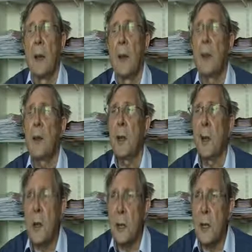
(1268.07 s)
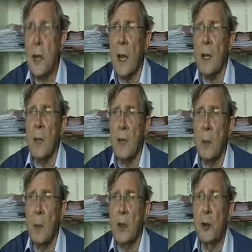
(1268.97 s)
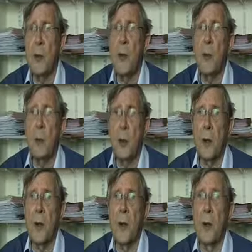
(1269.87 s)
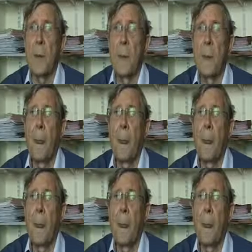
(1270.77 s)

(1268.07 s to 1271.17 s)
look at the context in which we are working,